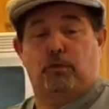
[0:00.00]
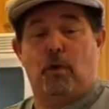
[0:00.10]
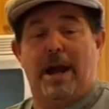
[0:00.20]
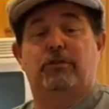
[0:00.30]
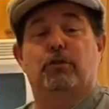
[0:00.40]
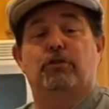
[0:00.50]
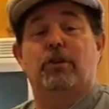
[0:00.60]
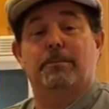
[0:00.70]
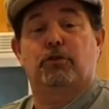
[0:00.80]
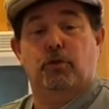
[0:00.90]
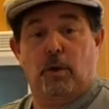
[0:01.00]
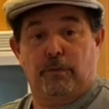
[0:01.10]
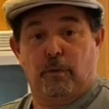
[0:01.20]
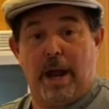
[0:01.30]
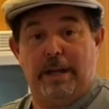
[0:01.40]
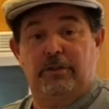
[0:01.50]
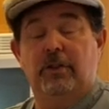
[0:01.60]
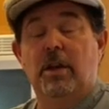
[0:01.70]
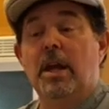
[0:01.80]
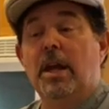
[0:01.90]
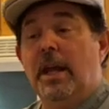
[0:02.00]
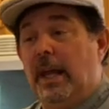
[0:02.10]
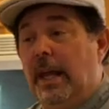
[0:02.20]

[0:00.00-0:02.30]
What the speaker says: cook rice or some sort of rice.